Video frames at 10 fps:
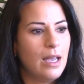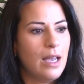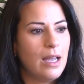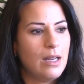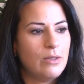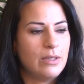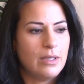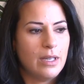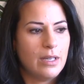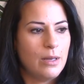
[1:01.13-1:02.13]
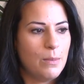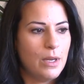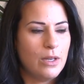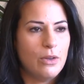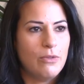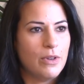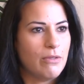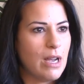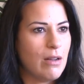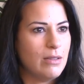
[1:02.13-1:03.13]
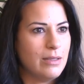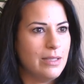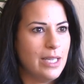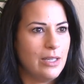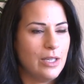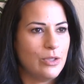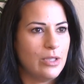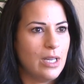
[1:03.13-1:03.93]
And I was just kind of goofing around as a teenager